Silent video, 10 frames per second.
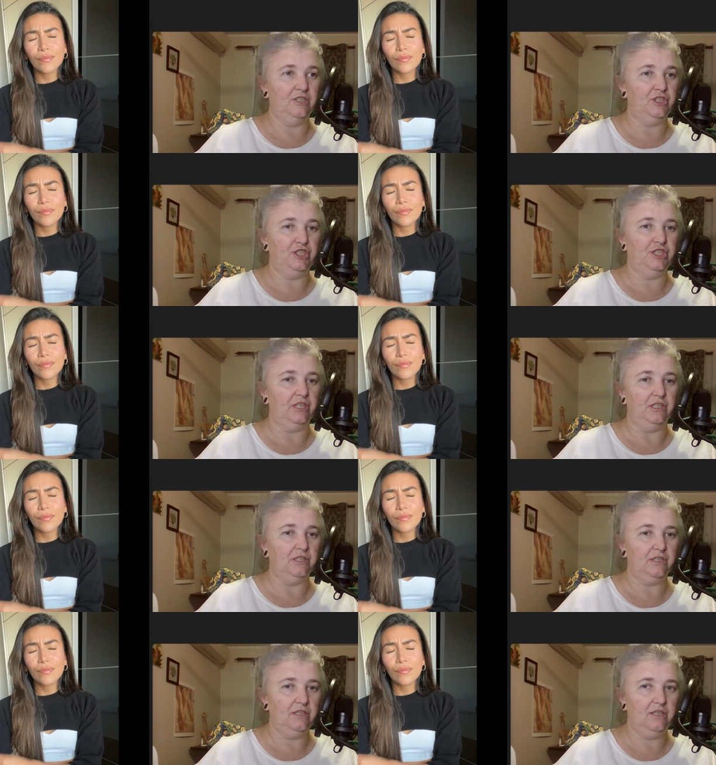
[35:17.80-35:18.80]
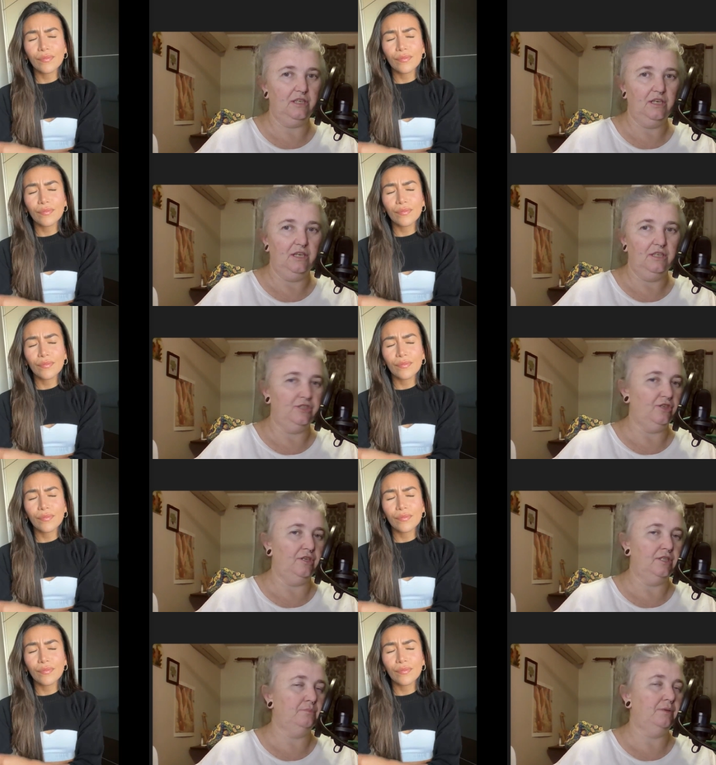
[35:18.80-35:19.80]
Speaker 1: this shit.
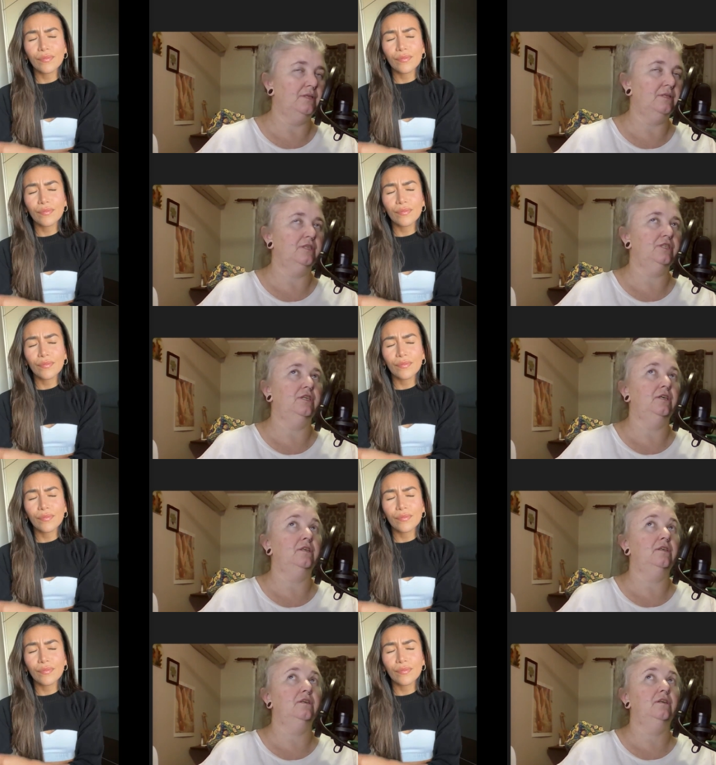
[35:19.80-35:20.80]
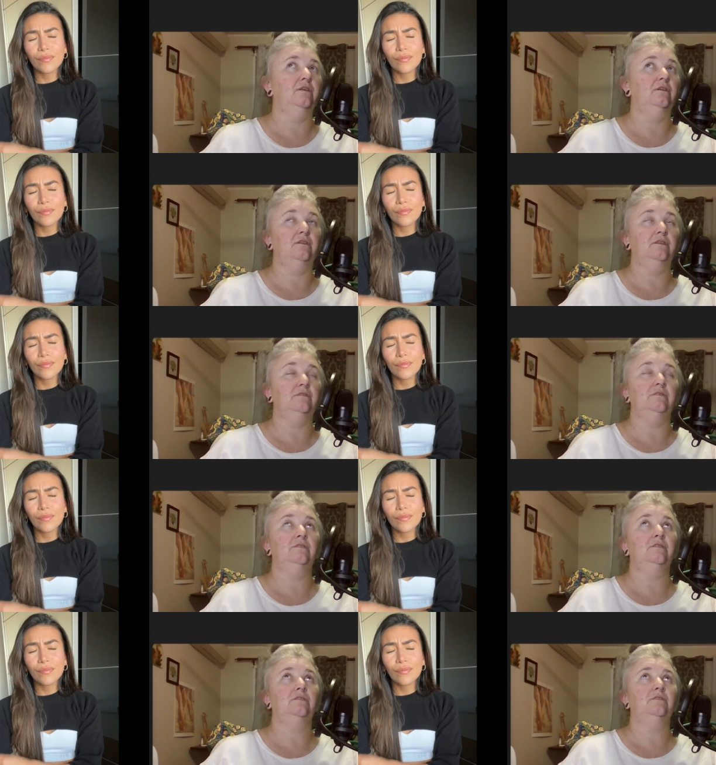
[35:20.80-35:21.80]
Joe Dispenza shit. Oh,
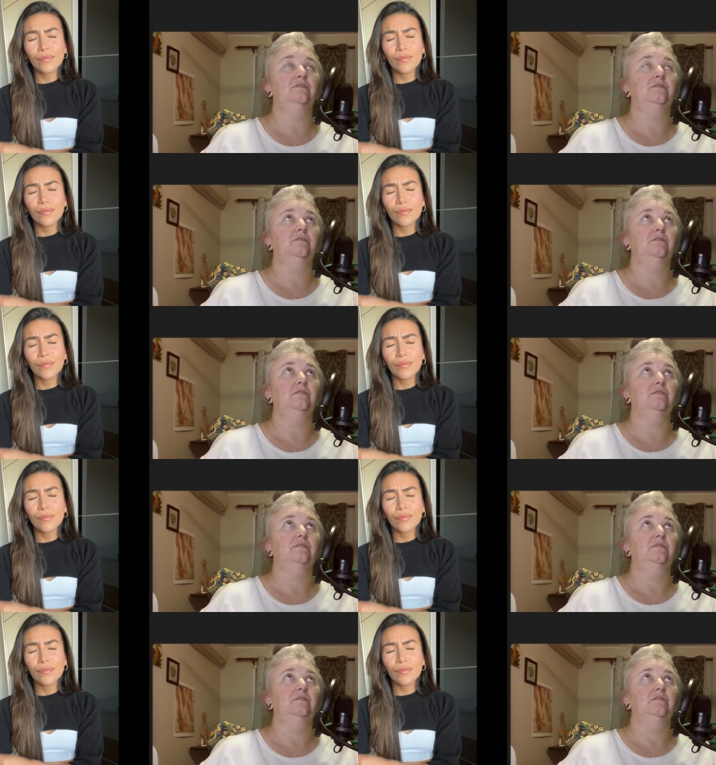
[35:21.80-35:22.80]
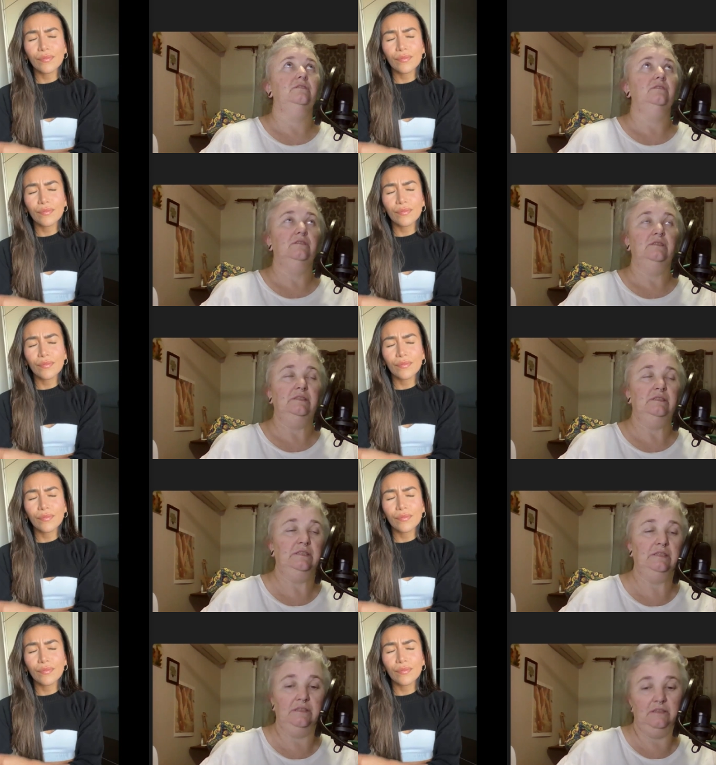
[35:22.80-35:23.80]
God.
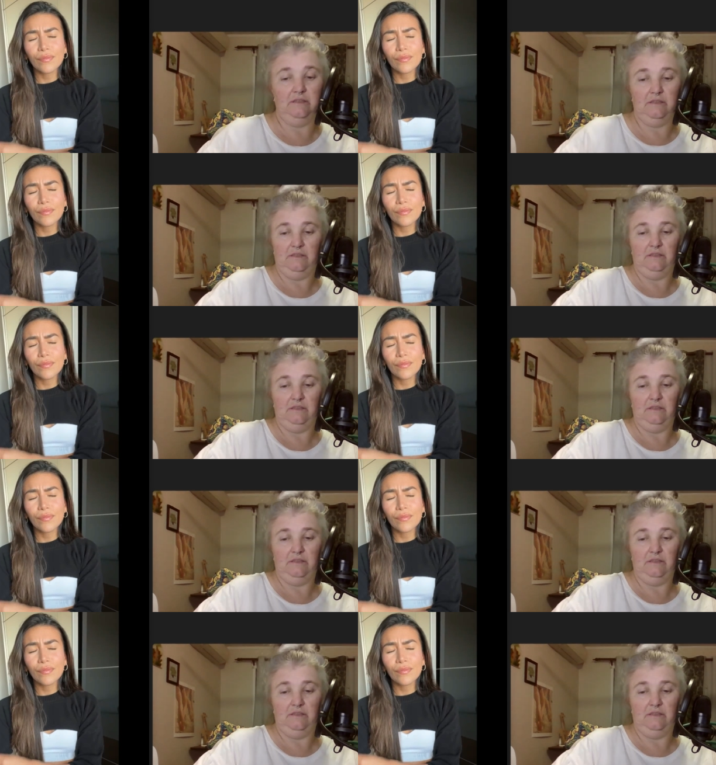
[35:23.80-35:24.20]
Uh,